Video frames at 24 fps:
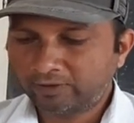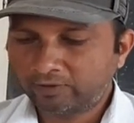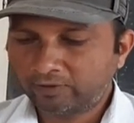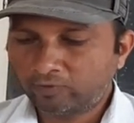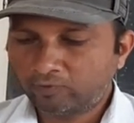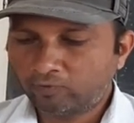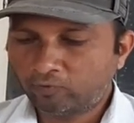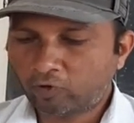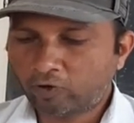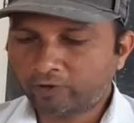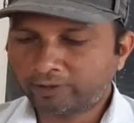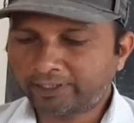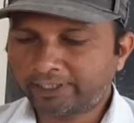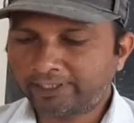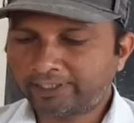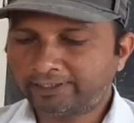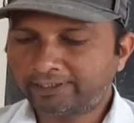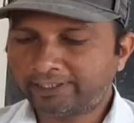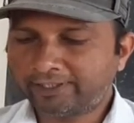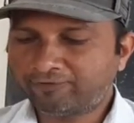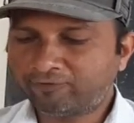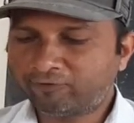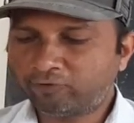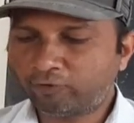Water
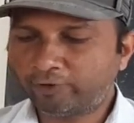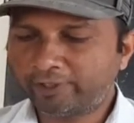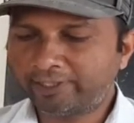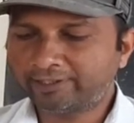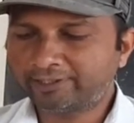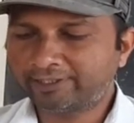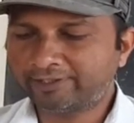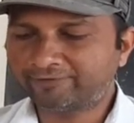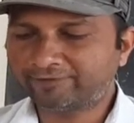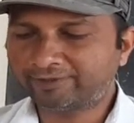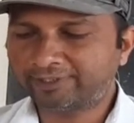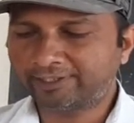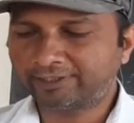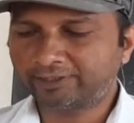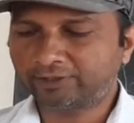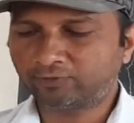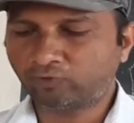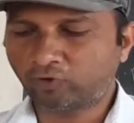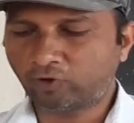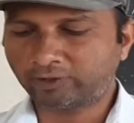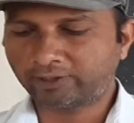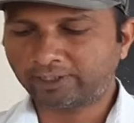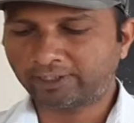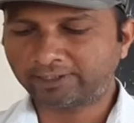is a fluid
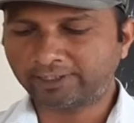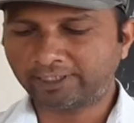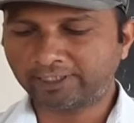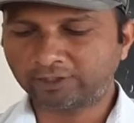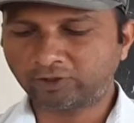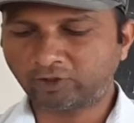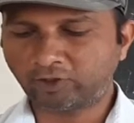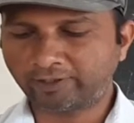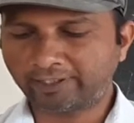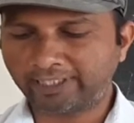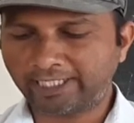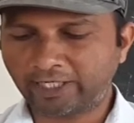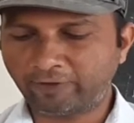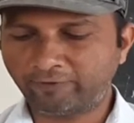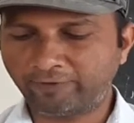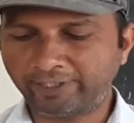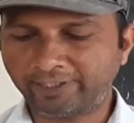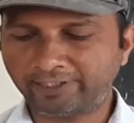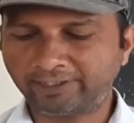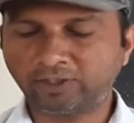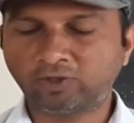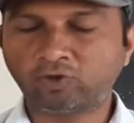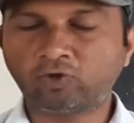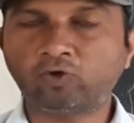substance. Water does not have
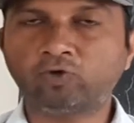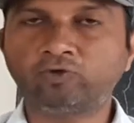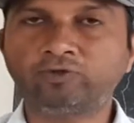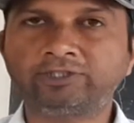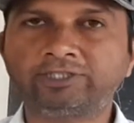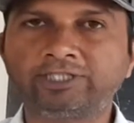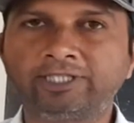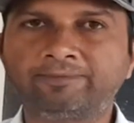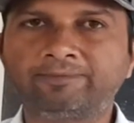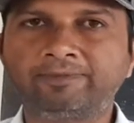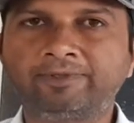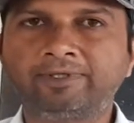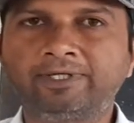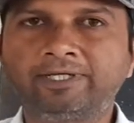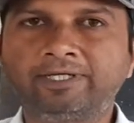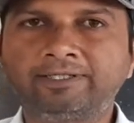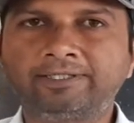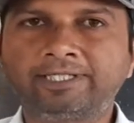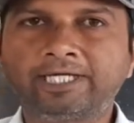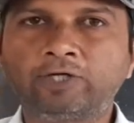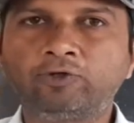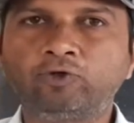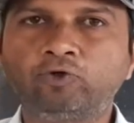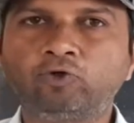its own shape.
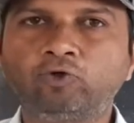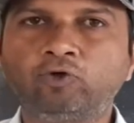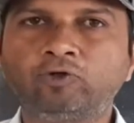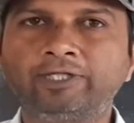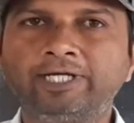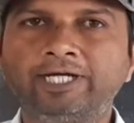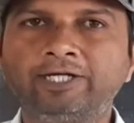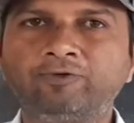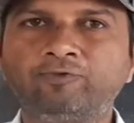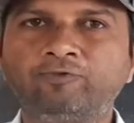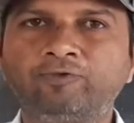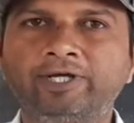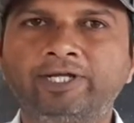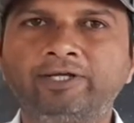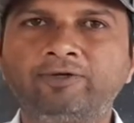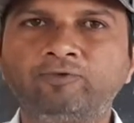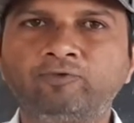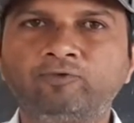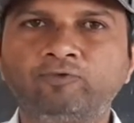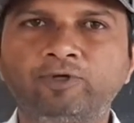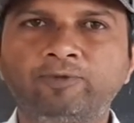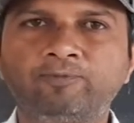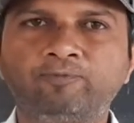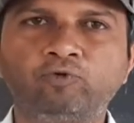Now you know that
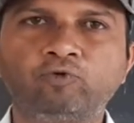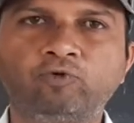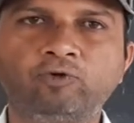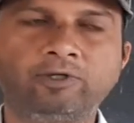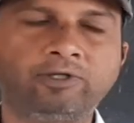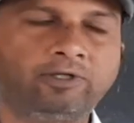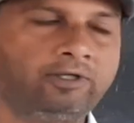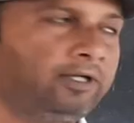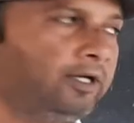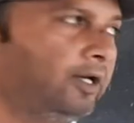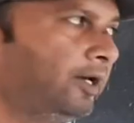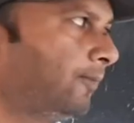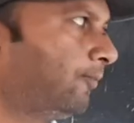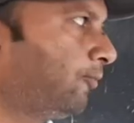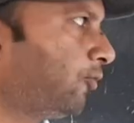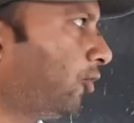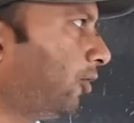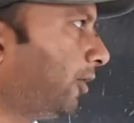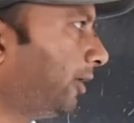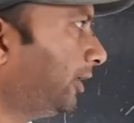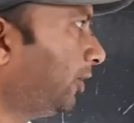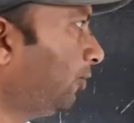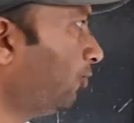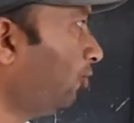when we pour the